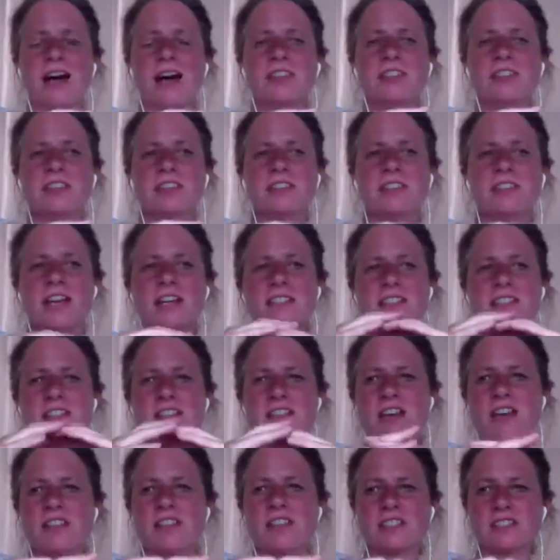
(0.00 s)
I think that's
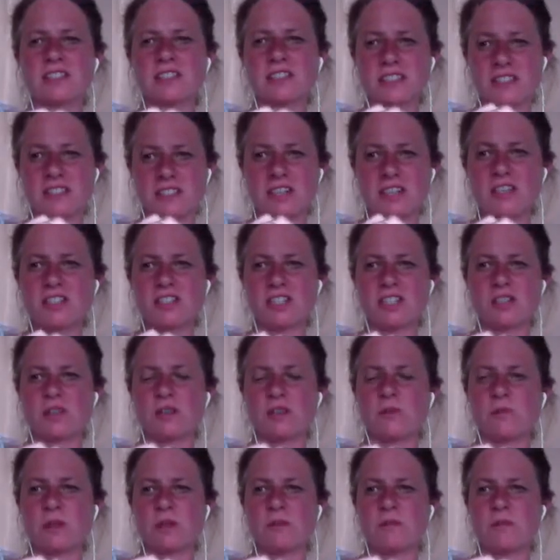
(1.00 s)
another discussion
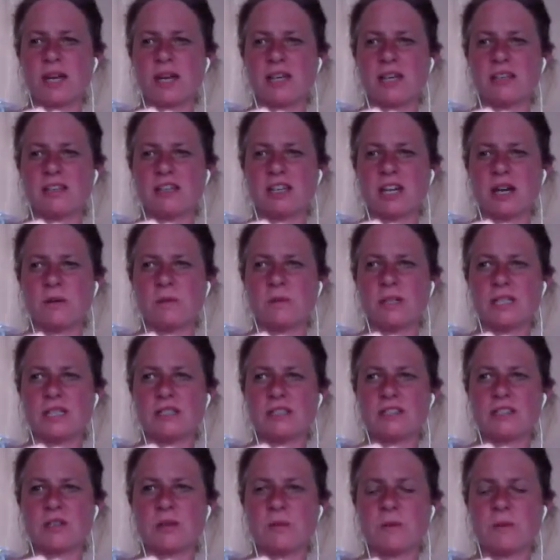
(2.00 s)
that we may go
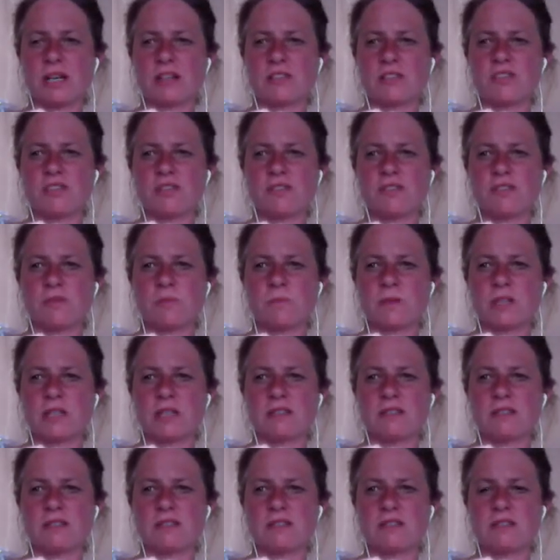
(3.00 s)
into about truth,
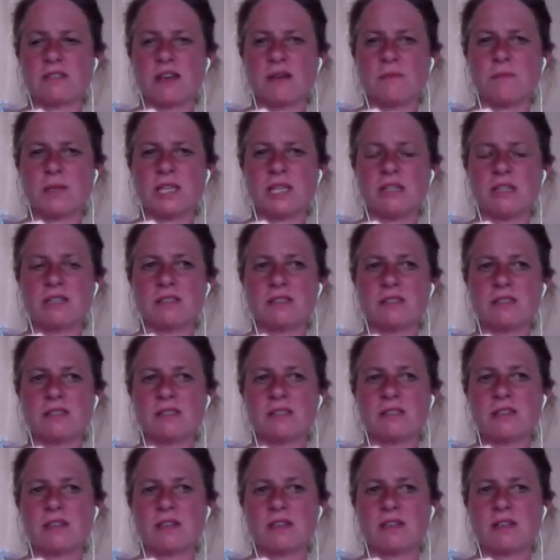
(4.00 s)
because I mean,
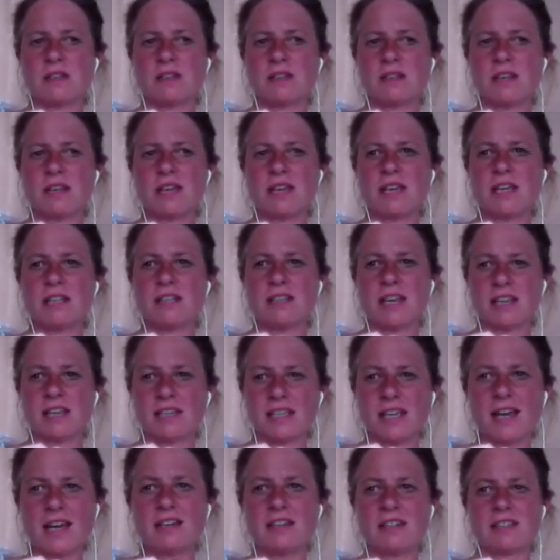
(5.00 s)
it's
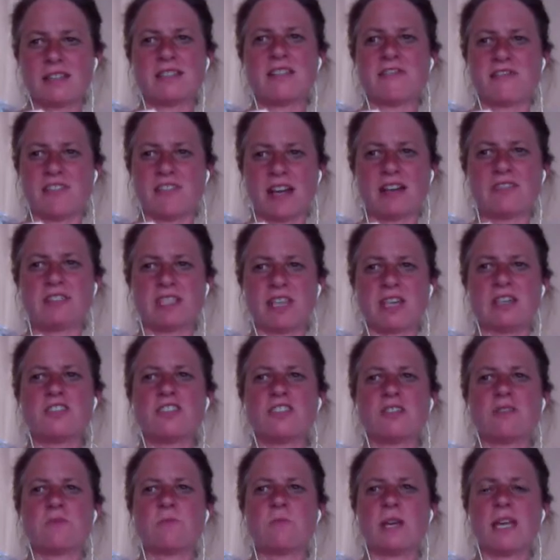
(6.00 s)
a
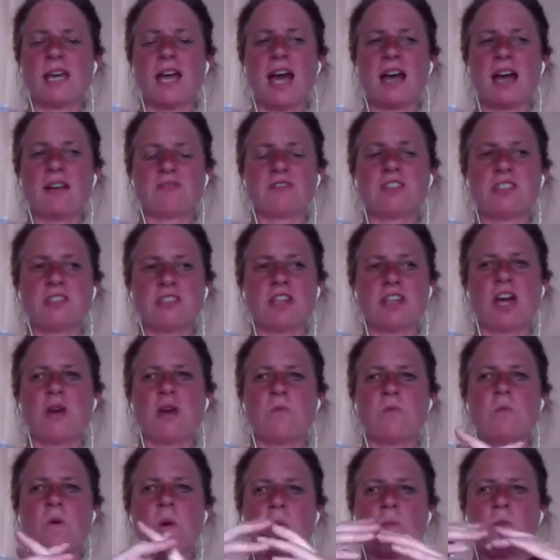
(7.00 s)
foundation. We have to
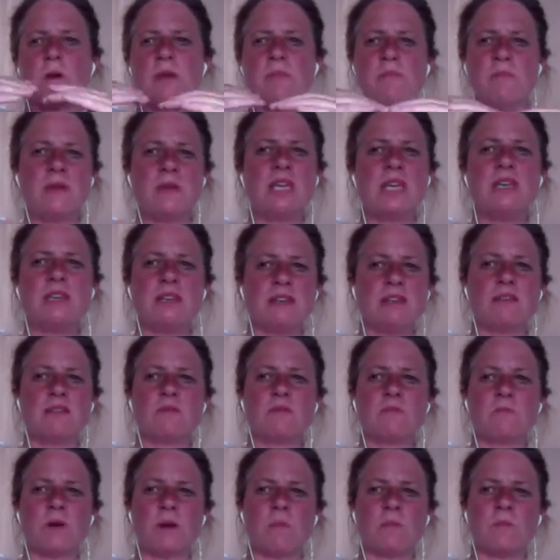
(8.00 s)
know what we
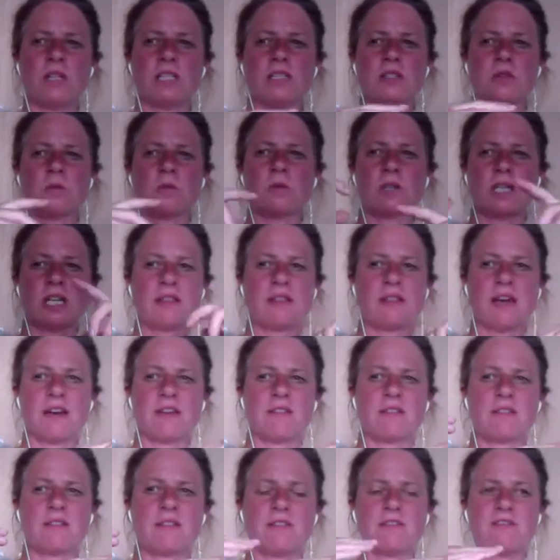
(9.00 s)
mean when we talk in
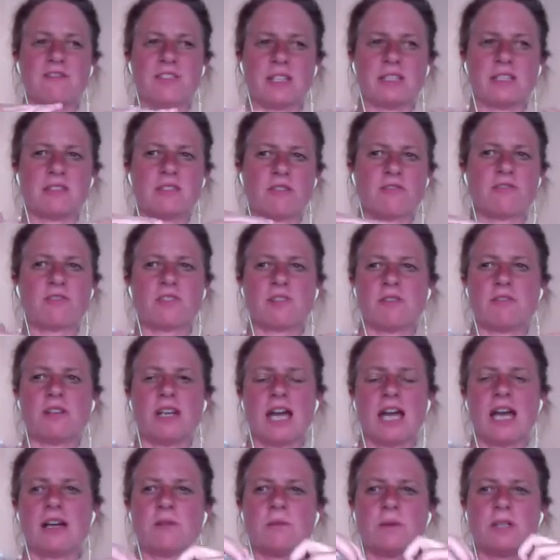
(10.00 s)
that philosophical
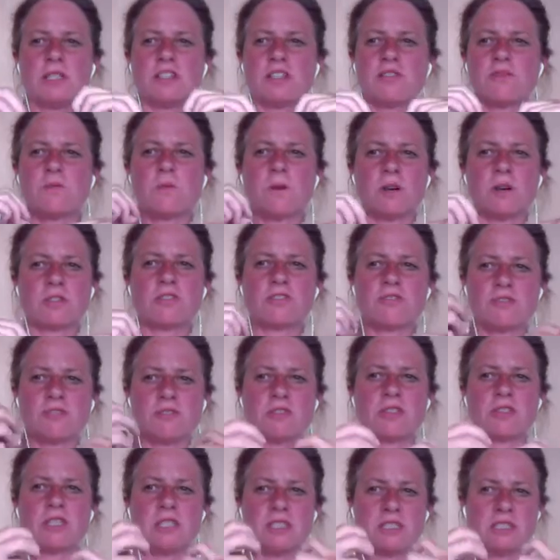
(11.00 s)
language of what
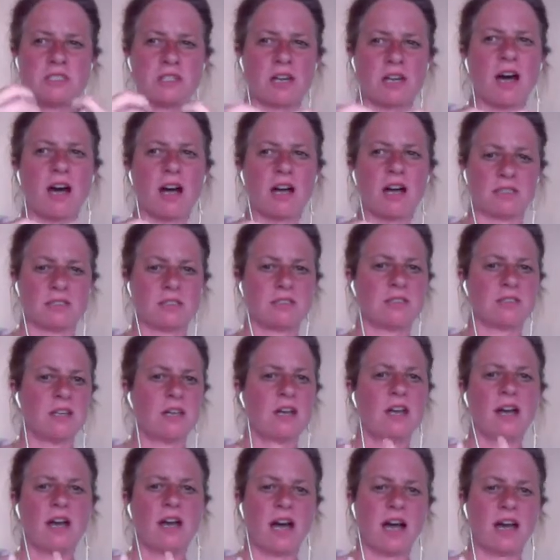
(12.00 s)
truth is to us.
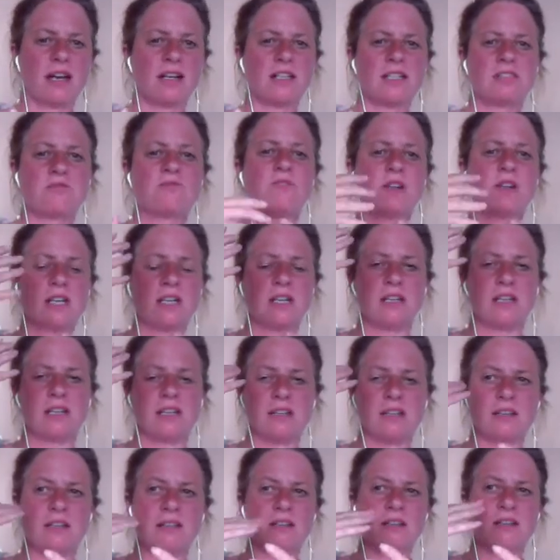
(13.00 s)
And it's
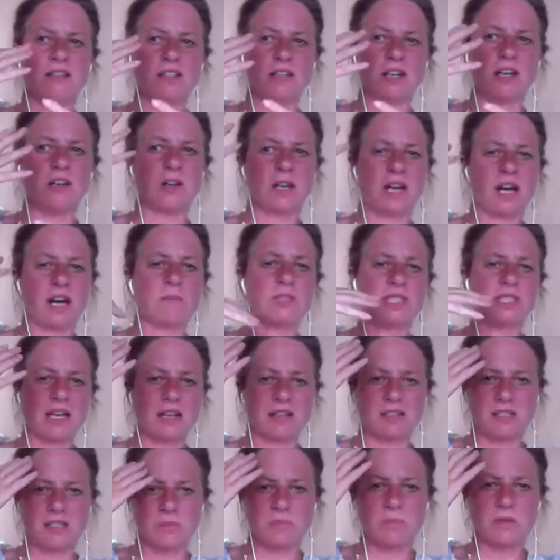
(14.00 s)
really, you know, it comes
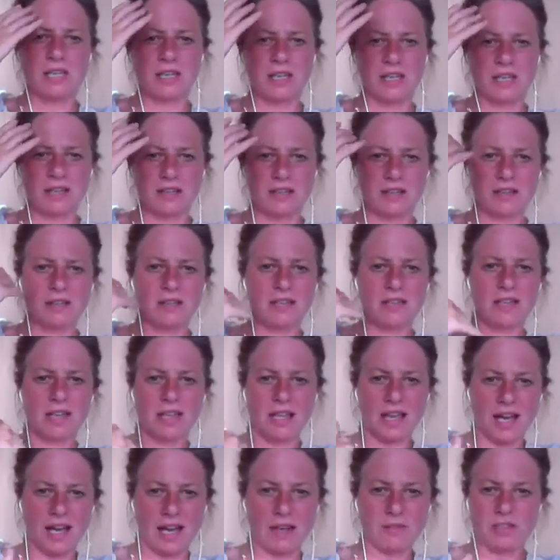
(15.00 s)
down to being
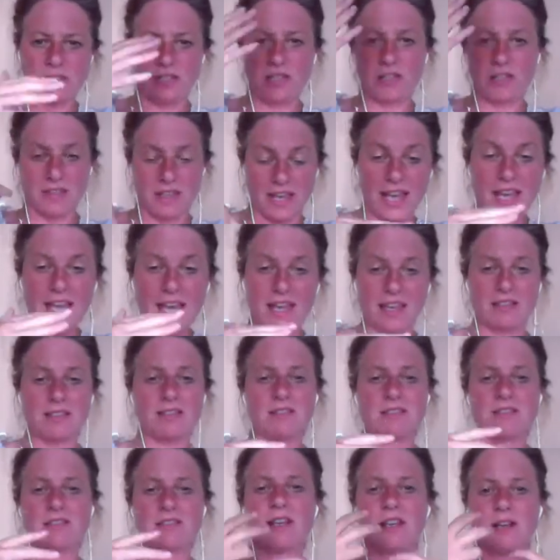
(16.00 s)
outside the head
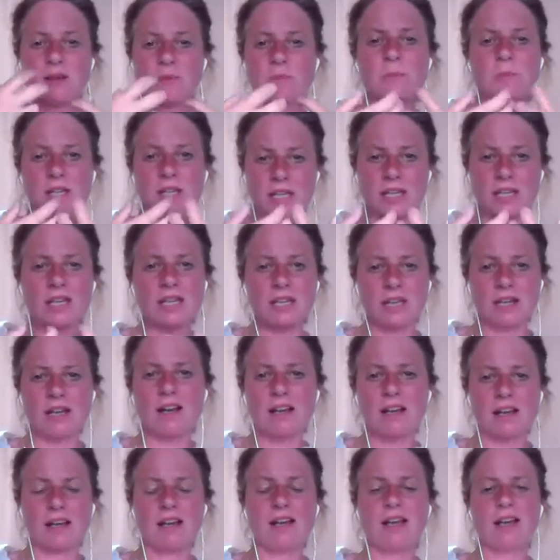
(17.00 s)
and being
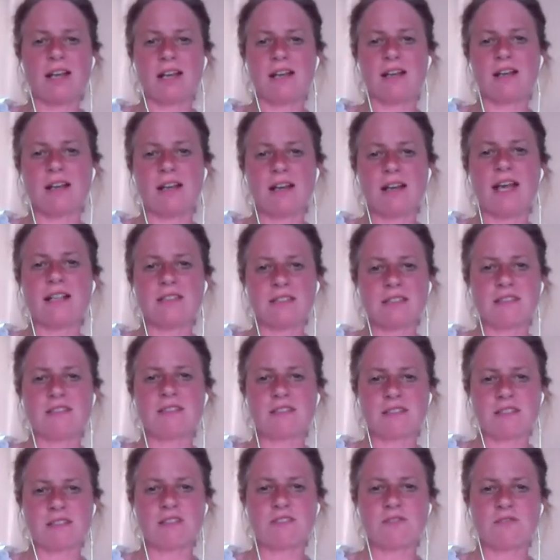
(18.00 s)
in an
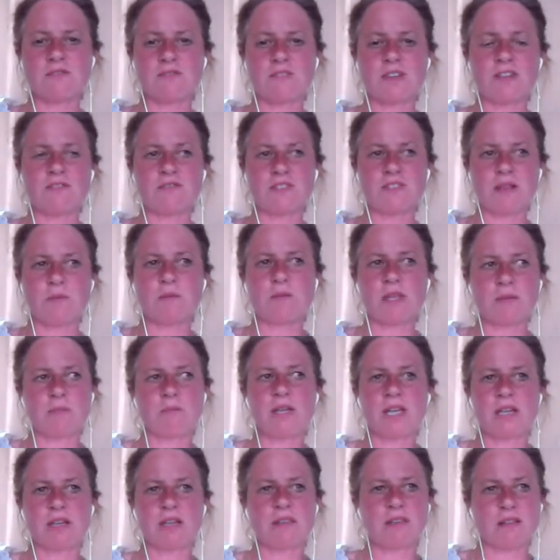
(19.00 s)
essence of something
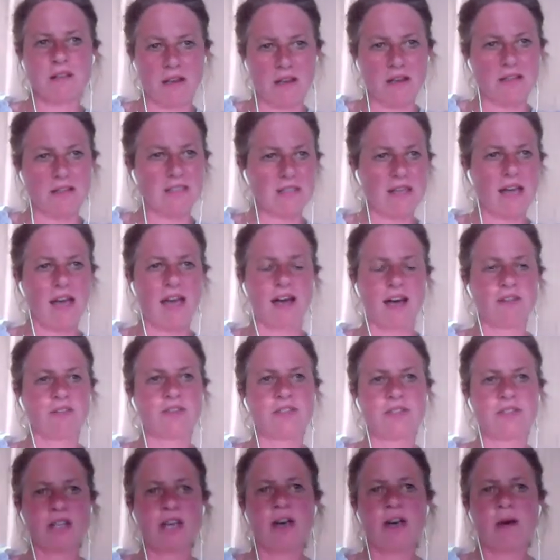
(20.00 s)
bigger than
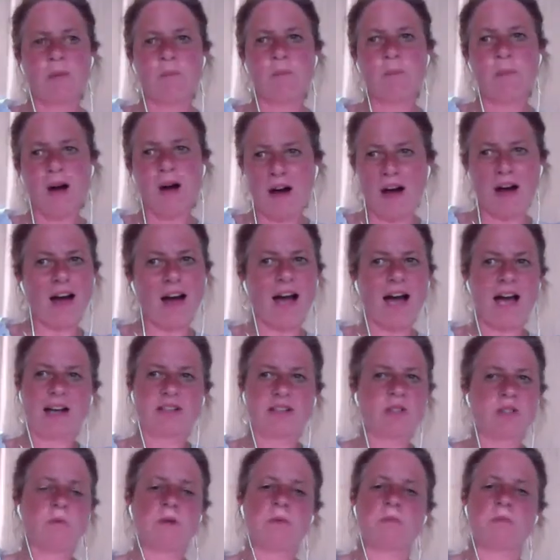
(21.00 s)
ourselves. But how
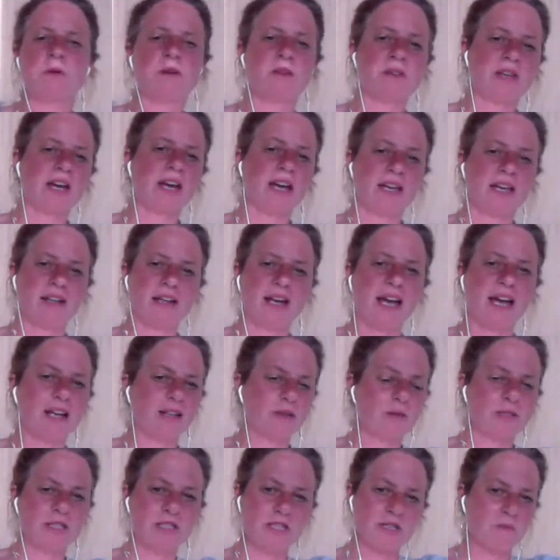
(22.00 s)
do we put that in
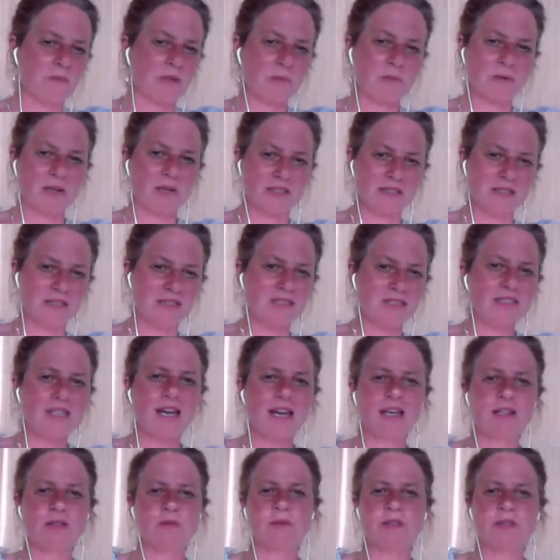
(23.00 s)
language that people
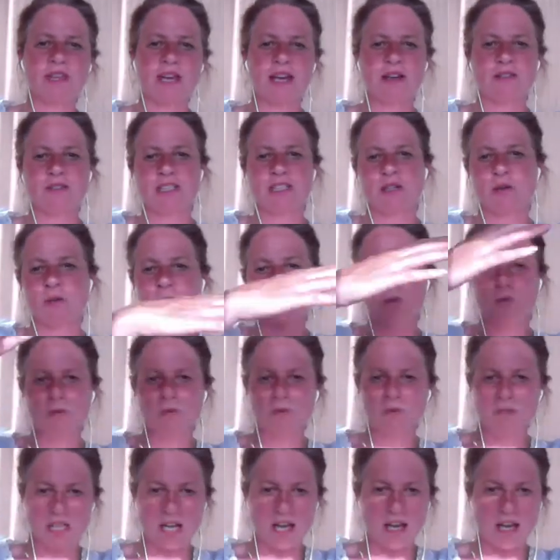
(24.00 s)
understand without it
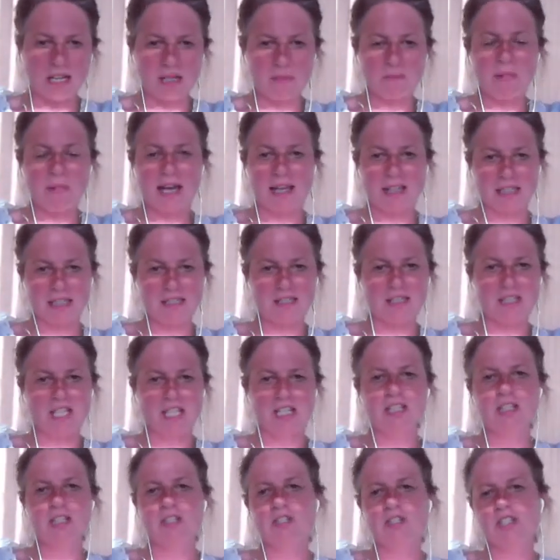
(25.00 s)
all turning back into the
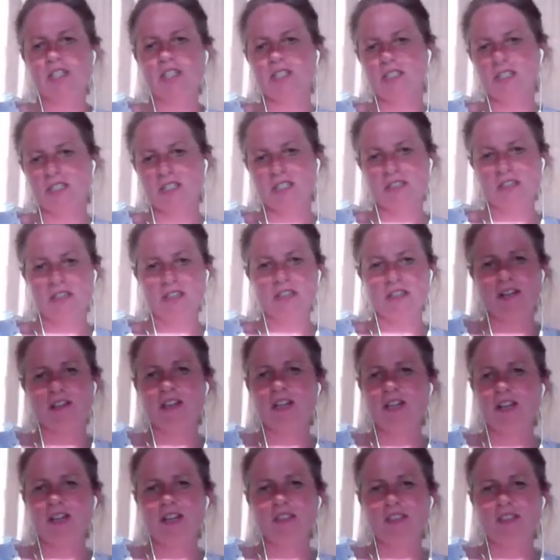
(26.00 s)
illusions and the
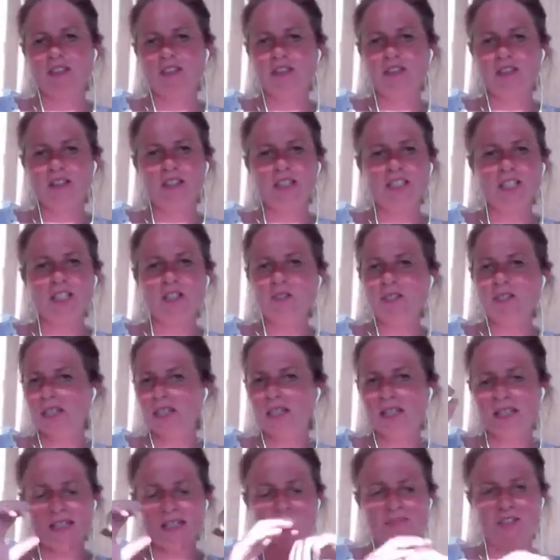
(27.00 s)
losing
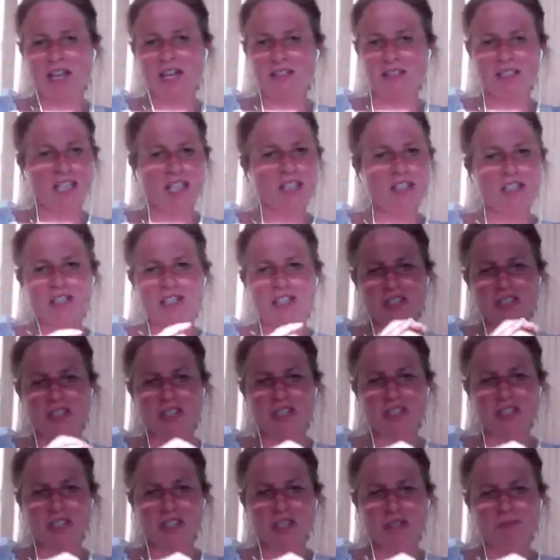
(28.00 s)
its foundation,
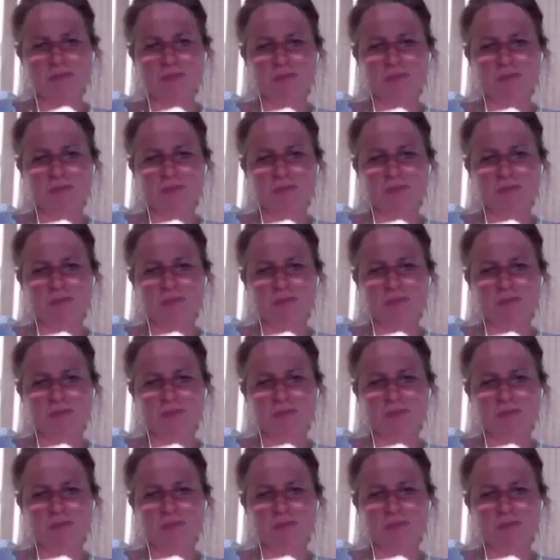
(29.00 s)
you know?